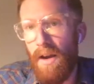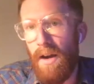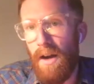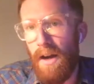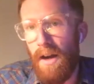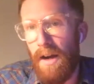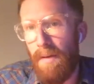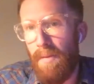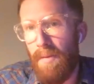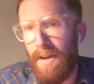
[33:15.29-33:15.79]

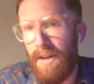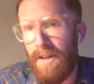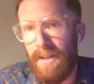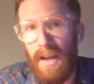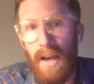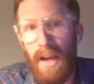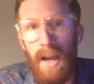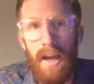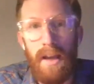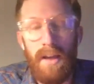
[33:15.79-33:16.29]
I'm going to
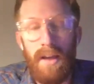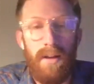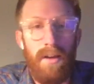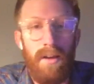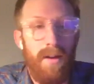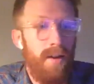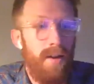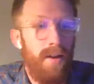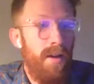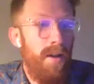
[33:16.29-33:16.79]
take
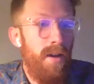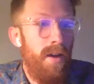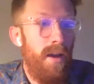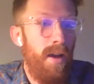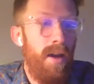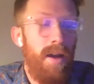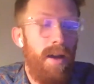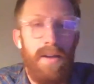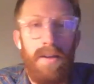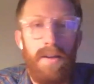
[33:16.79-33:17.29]

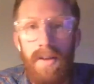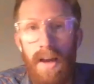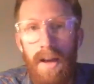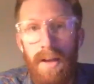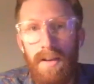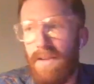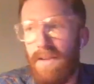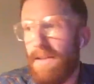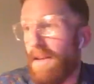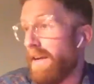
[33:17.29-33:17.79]
a
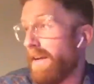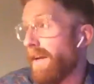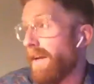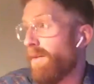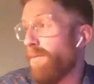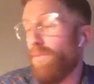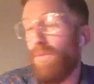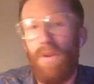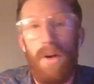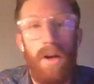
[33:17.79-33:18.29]

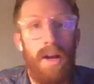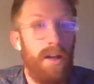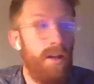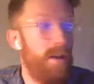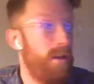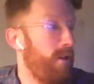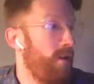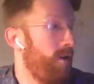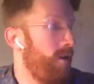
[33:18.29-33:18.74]
10-second break